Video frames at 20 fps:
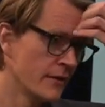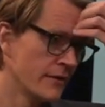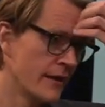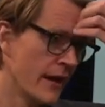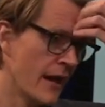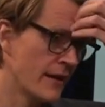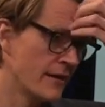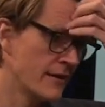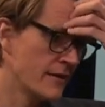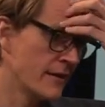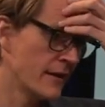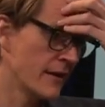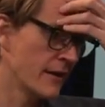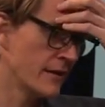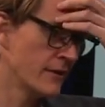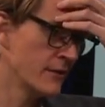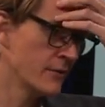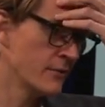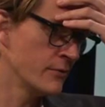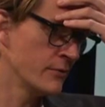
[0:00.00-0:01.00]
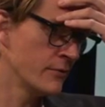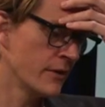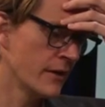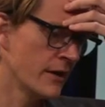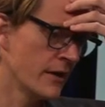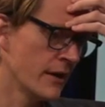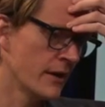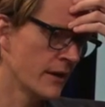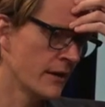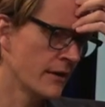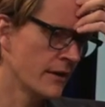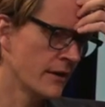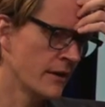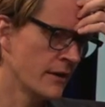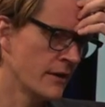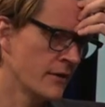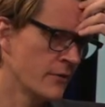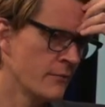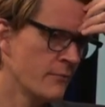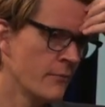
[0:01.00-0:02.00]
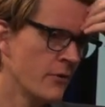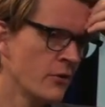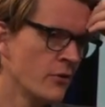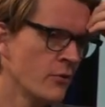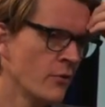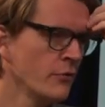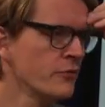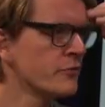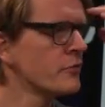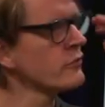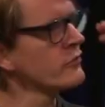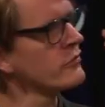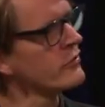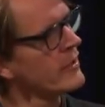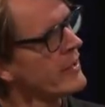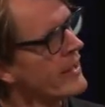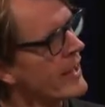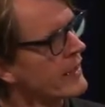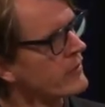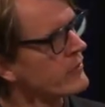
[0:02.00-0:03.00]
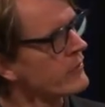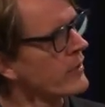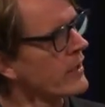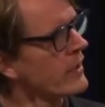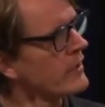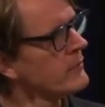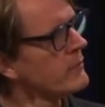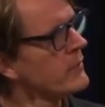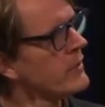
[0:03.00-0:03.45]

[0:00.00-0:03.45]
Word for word: then you uh, you you also select right